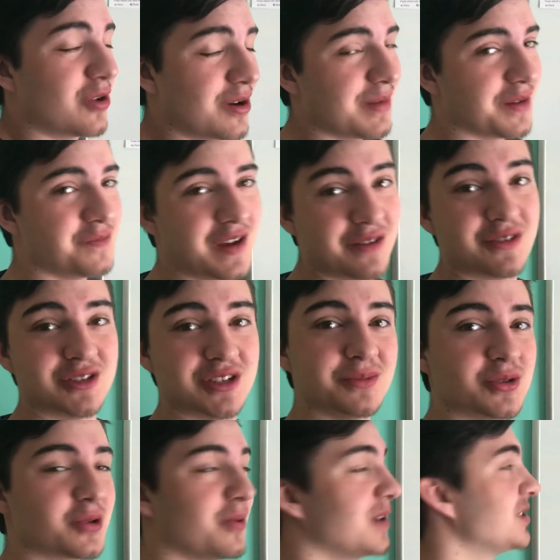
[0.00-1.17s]
of my favorite types
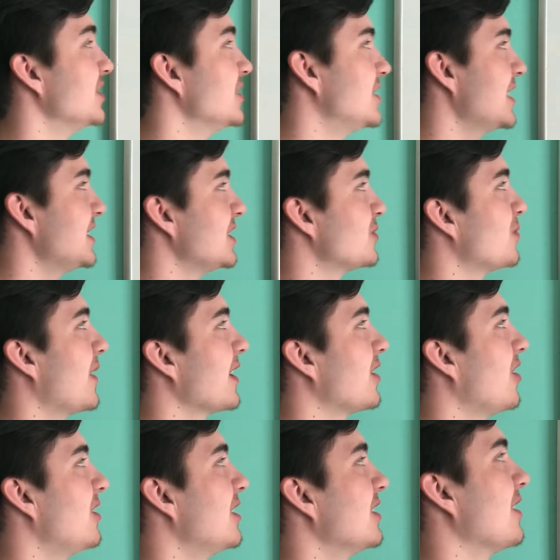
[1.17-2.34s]
of questions. This is what I
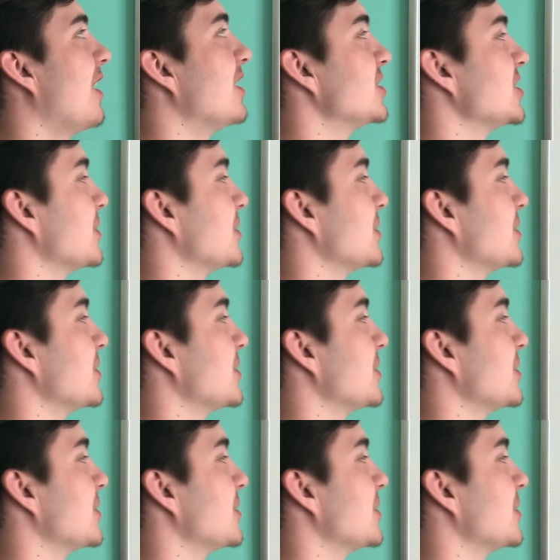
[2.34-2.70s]
call a logic